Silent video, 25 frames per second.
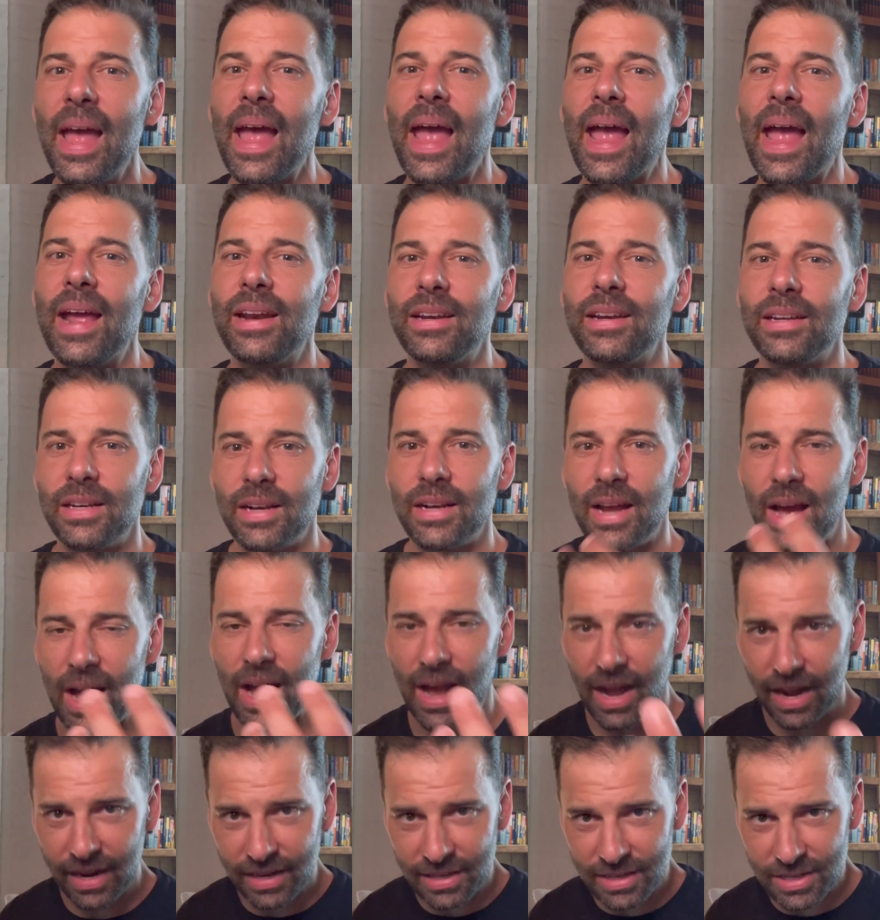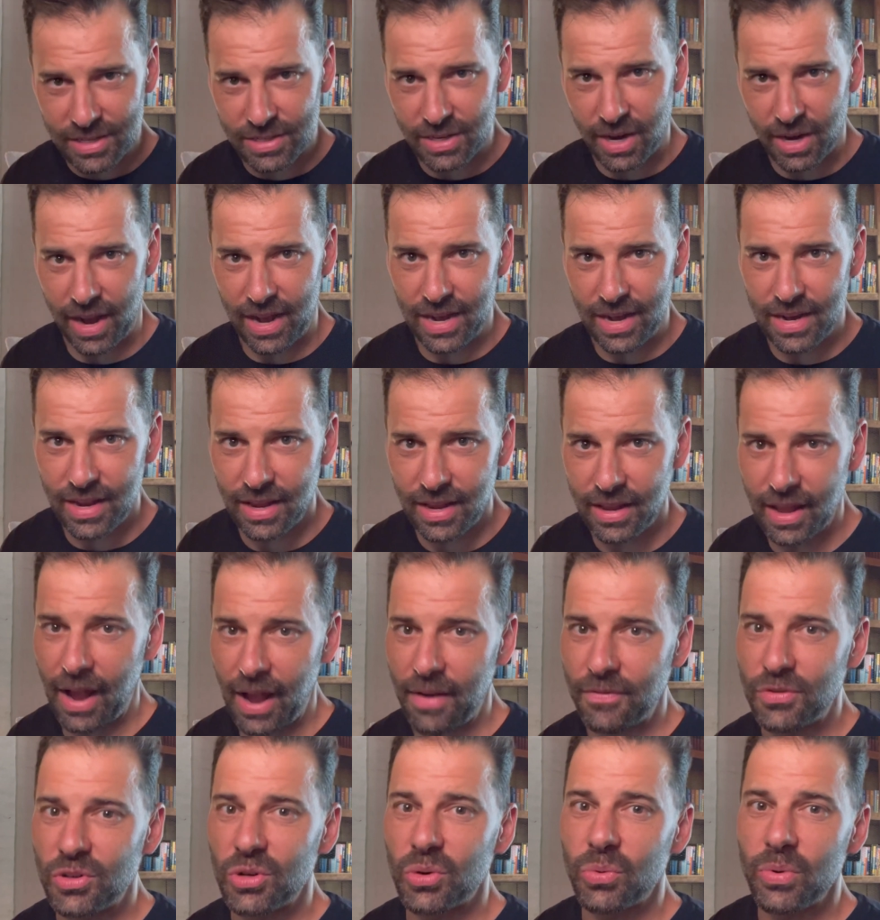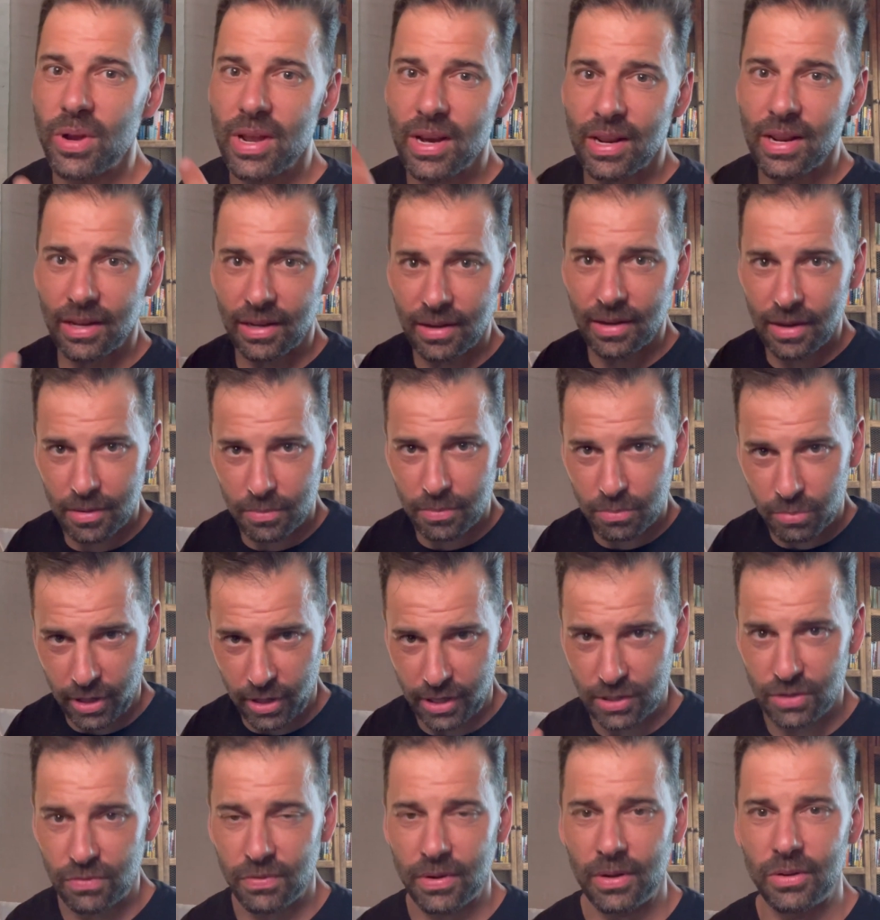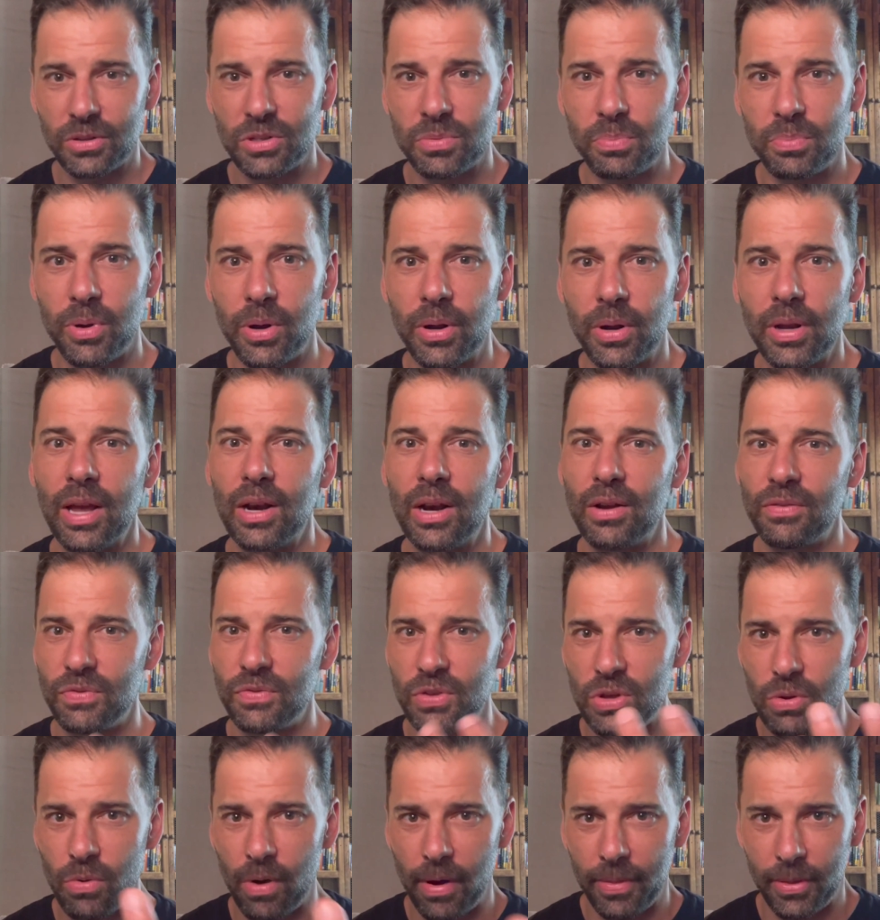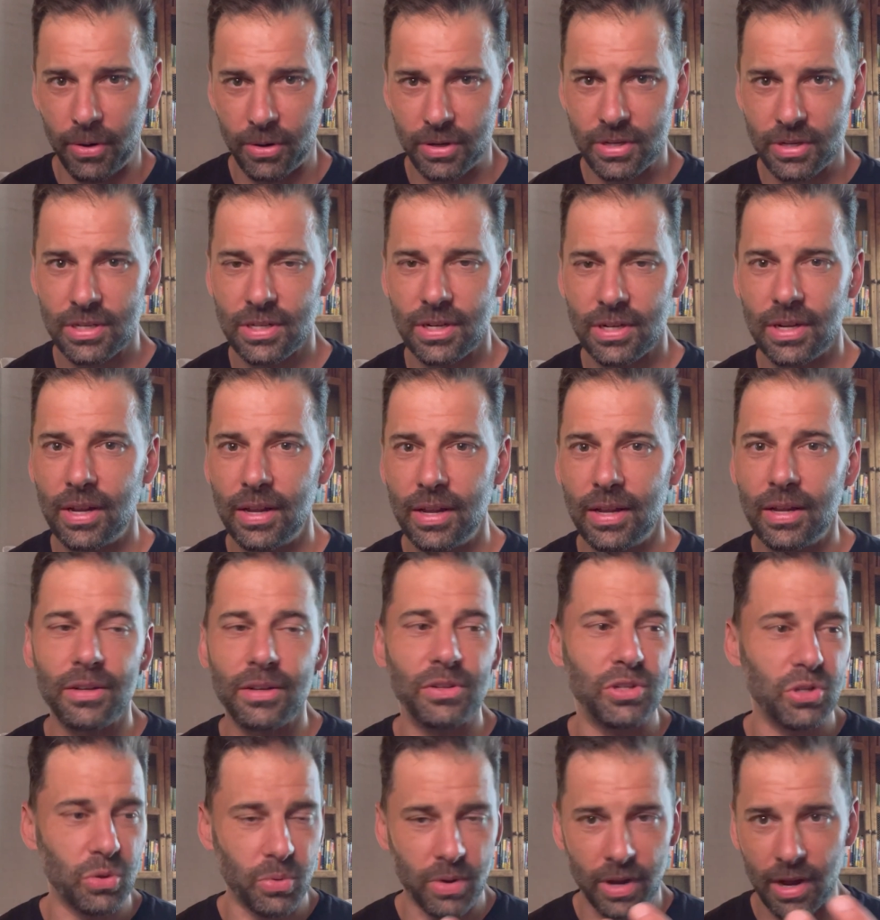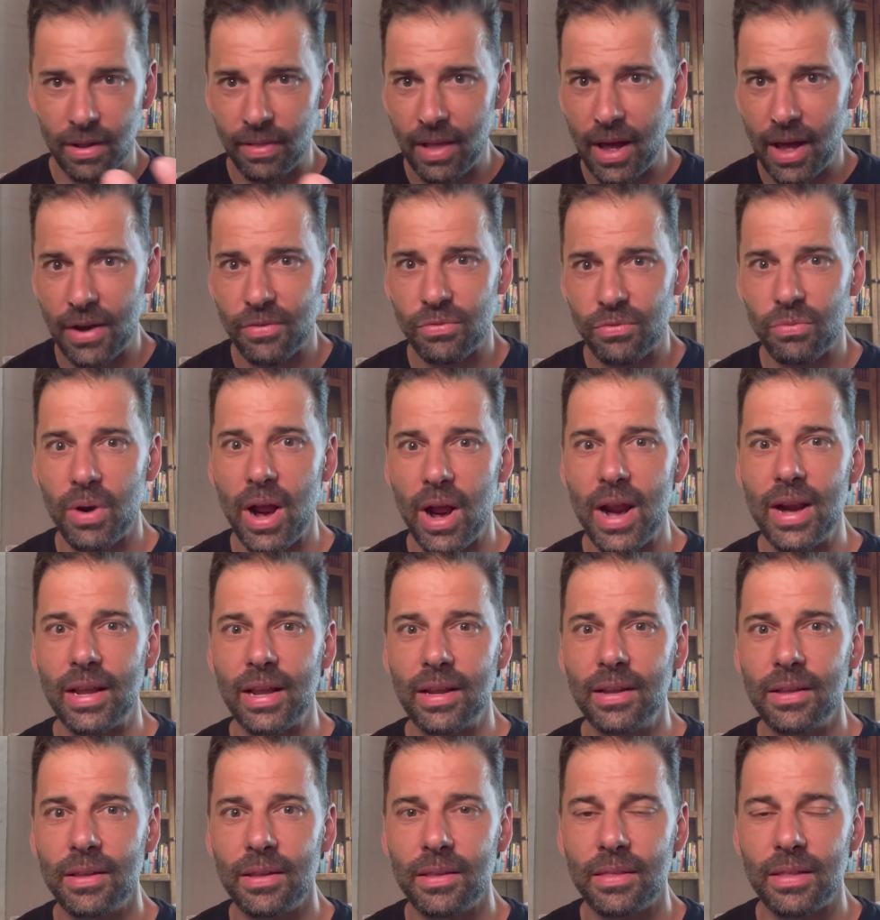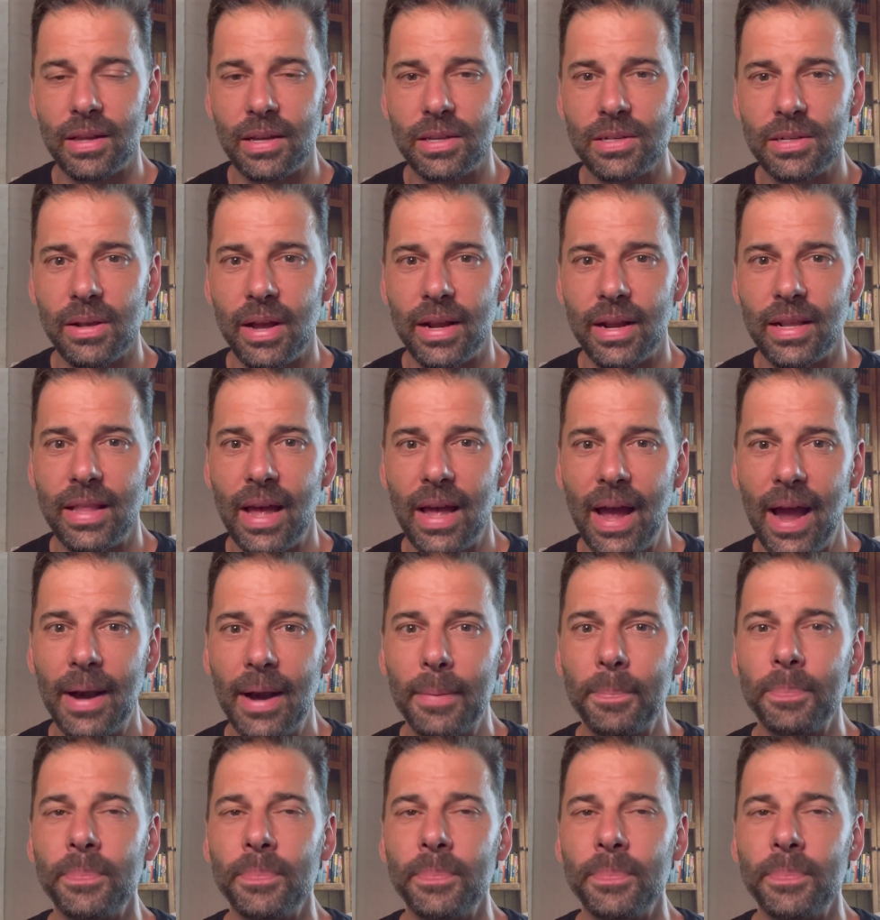And in hindsight, after reading Pressfield's book and a few others, doing a lot of writing, things like that,